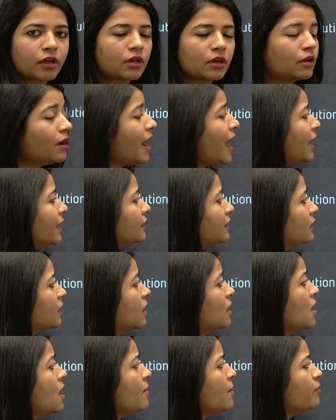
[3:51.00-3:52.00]
at the
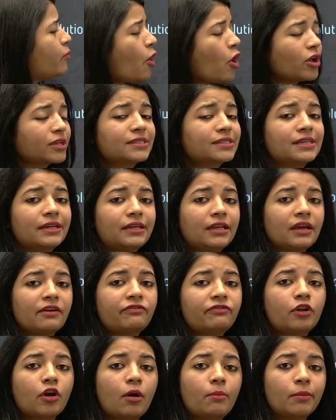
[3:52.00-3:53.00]

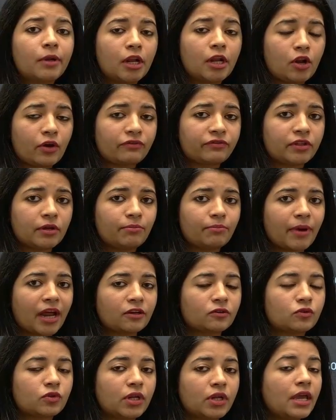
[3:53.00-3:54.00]
positive terminal of the
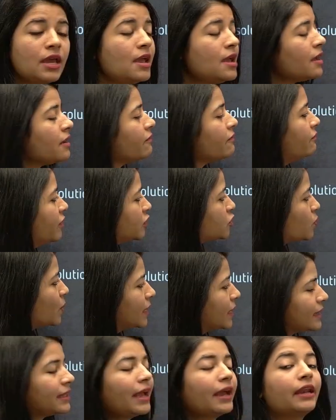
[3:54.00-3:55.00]
battery, which
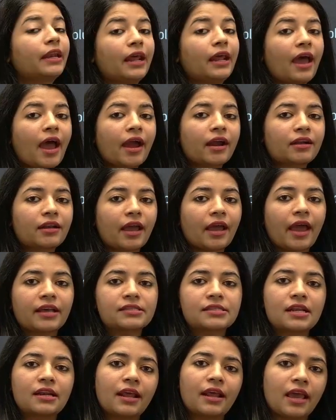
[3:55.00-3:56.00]
will then act
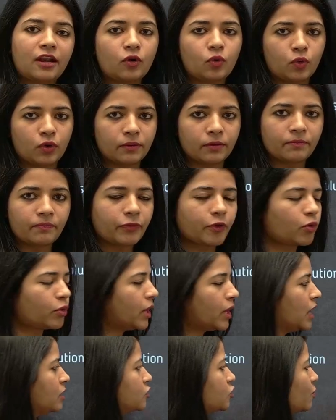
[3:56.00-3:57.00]
as an anode.
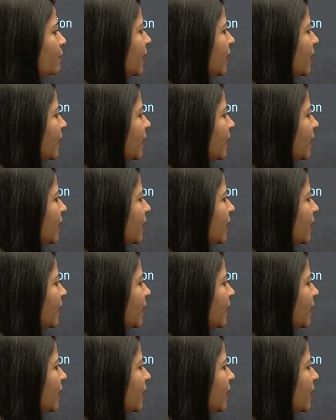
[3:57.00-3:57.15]
Okay, so my